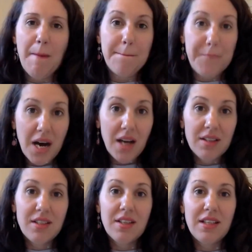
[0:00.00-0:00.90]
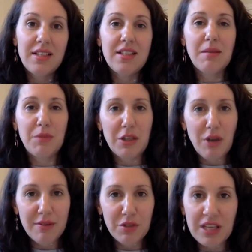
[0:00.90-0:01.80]
but this is something you
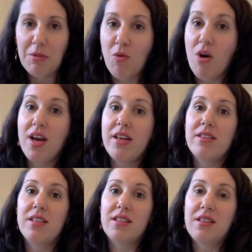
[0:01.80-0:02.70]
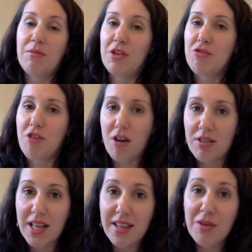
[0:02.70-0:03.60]
have to keep quiet. This is something you can't
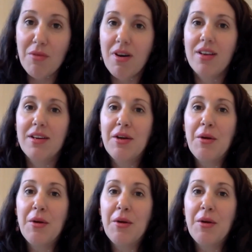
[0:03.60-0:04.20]
tell anyone.